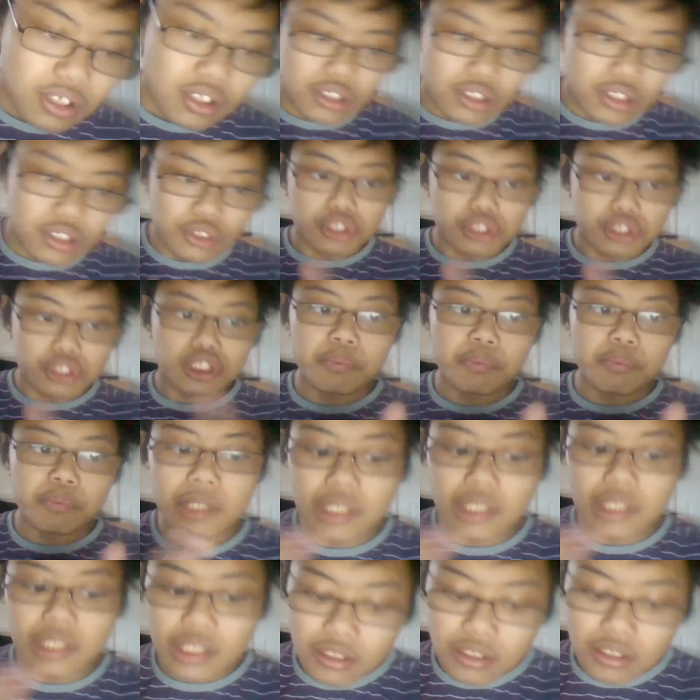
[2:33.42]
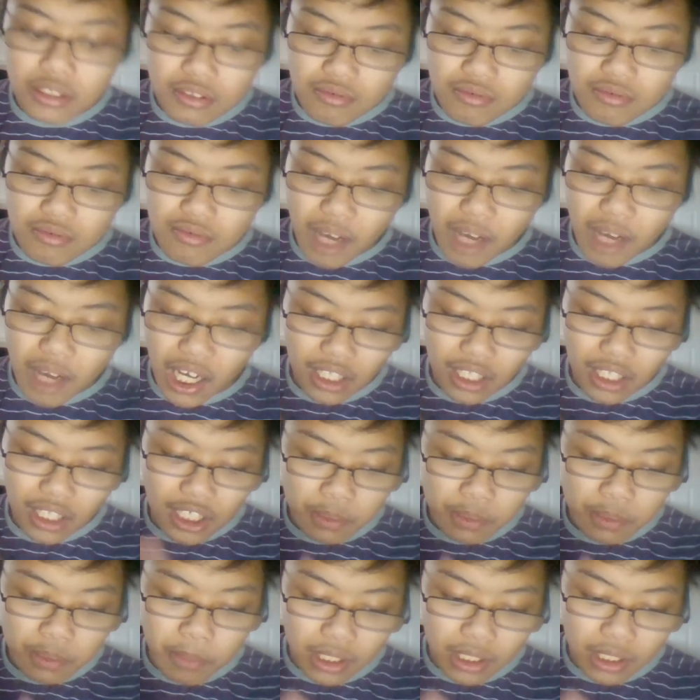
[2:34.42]
used to be my
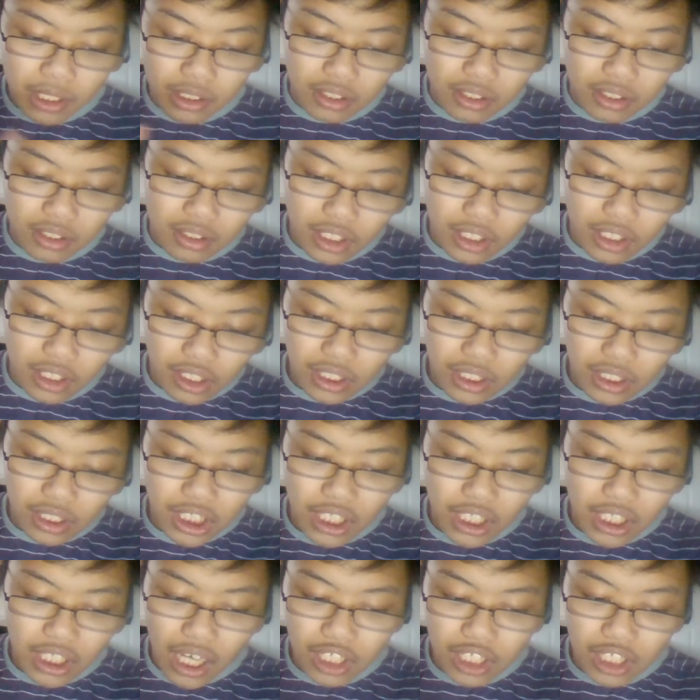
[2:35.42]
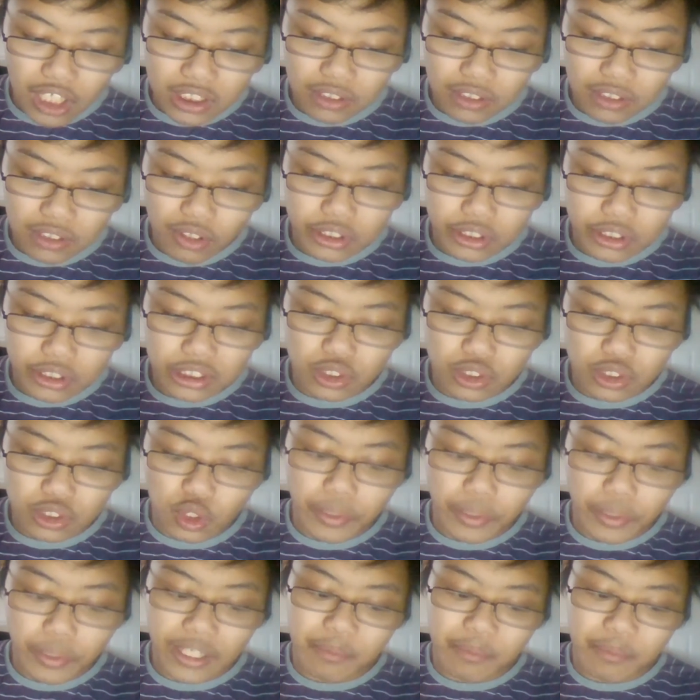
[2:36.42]
classmate. I used to go to
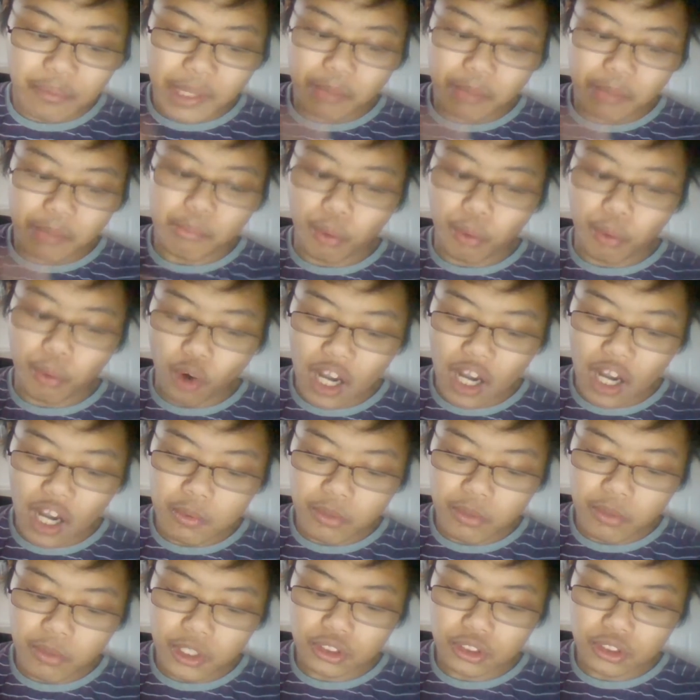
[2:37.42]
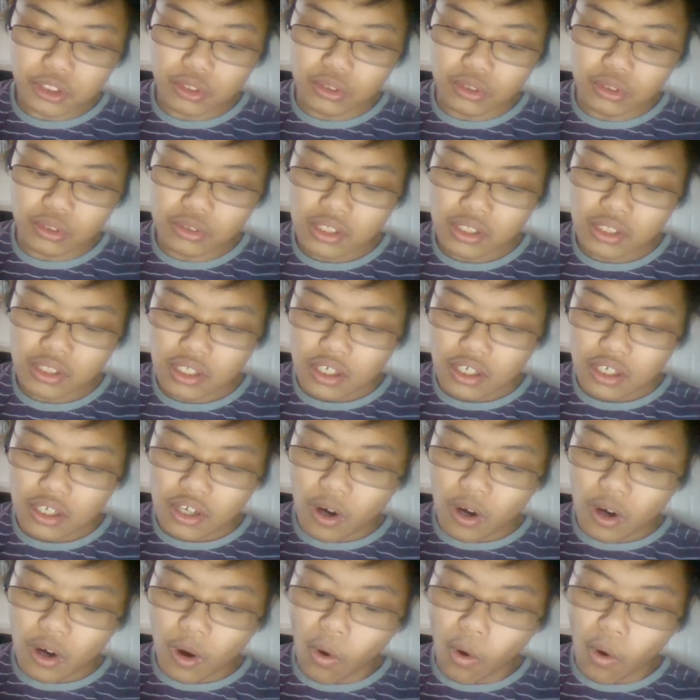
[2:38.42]
school with him in primary school
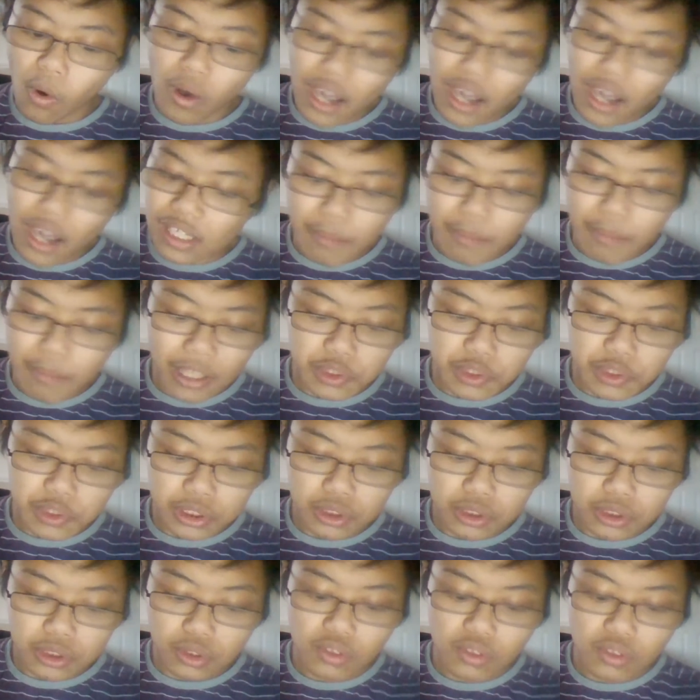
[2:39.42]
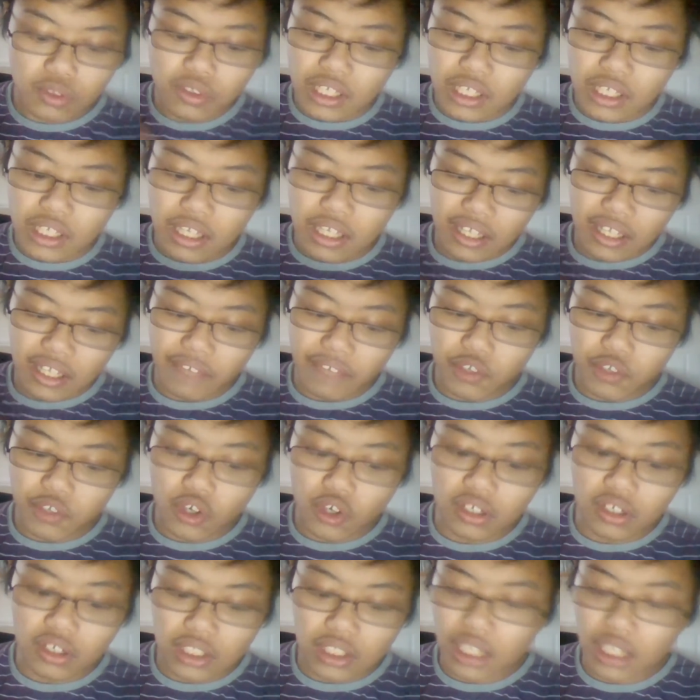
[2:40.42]
or elementary school, if you
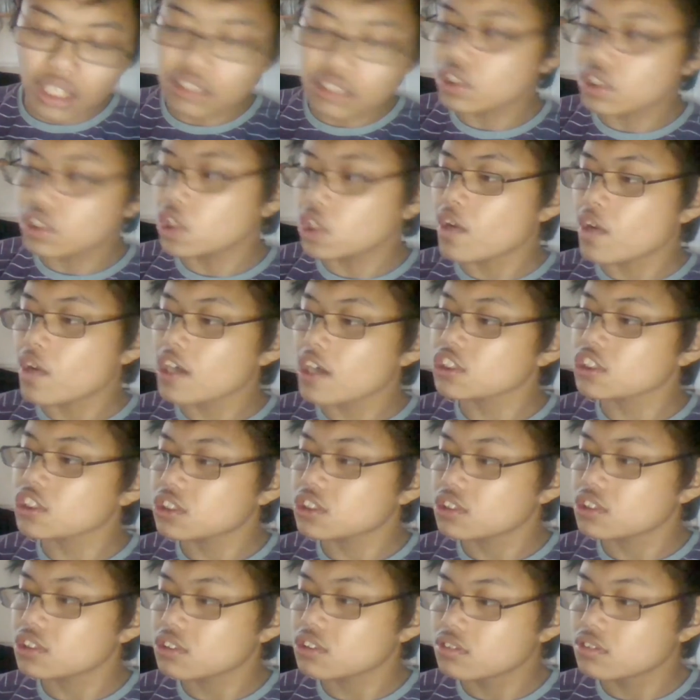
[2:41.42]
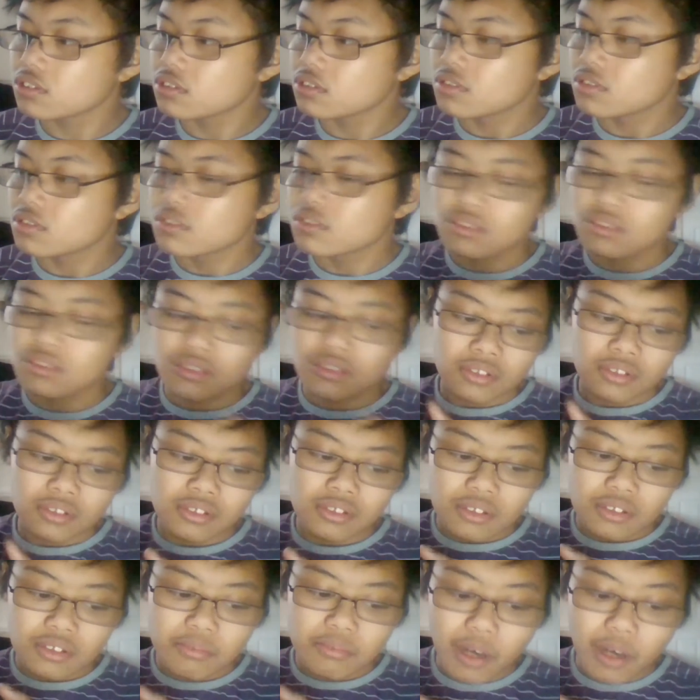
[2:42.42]
call it in the US.
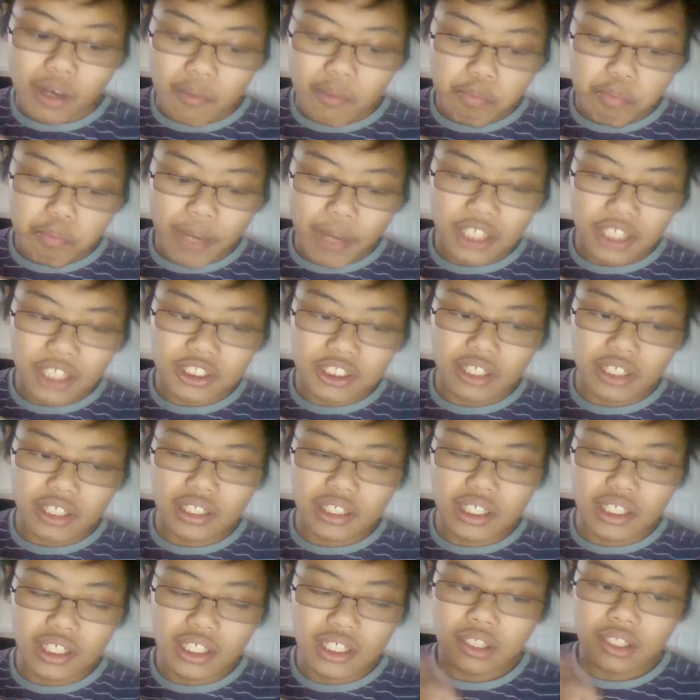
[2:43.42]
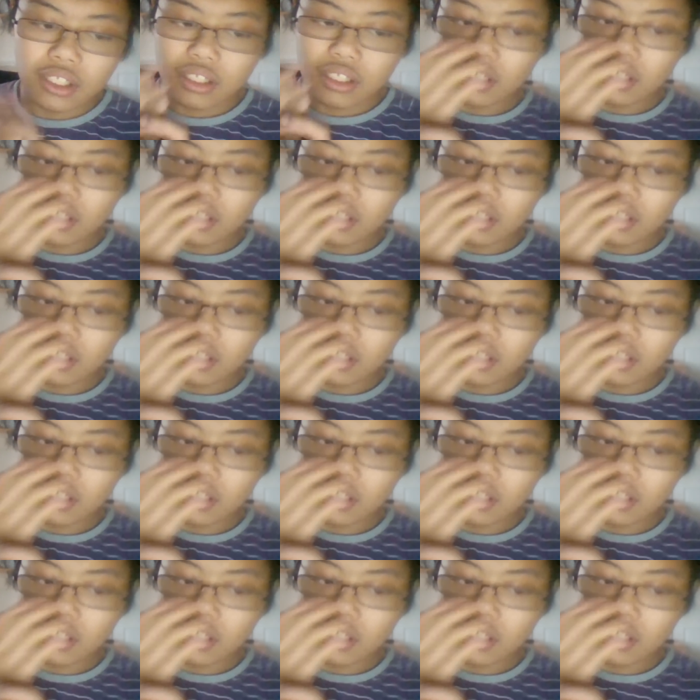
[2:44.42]
But basically,